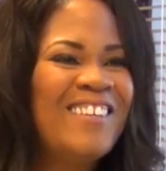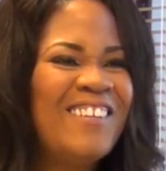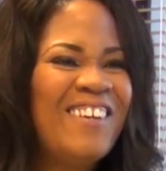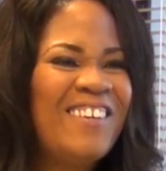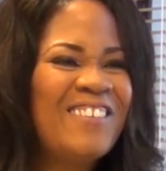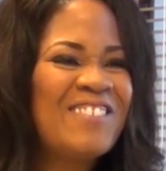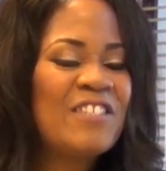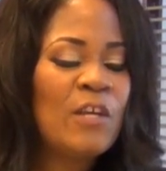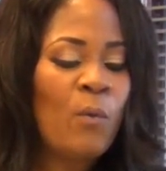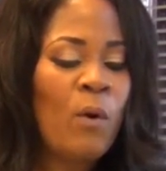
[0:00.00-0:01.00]
You know,
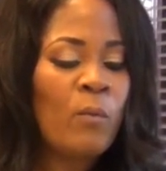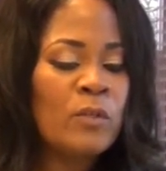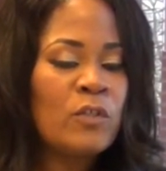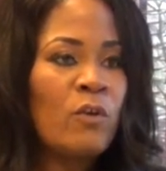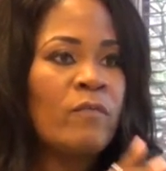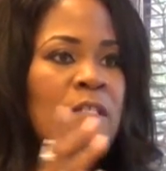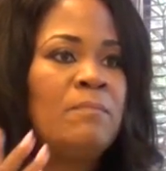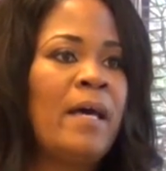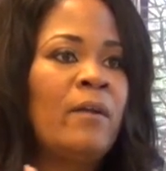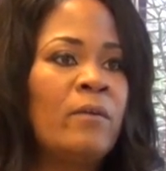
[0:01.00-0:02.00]
so what would serve
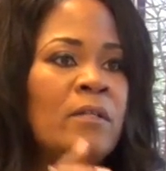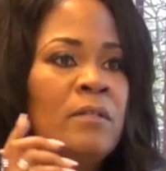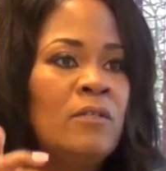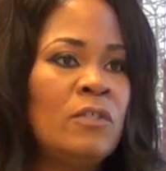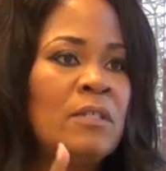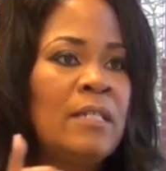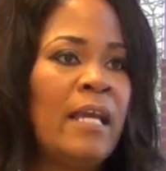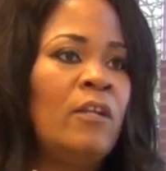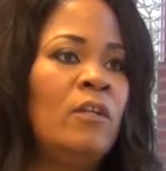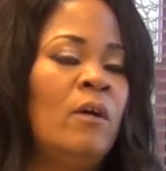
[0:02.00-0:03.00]
us better is to just
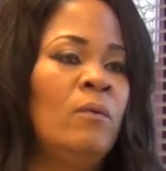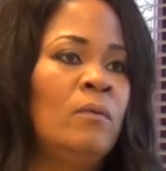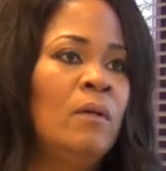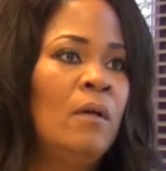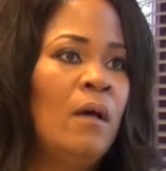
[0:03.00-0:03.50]
take note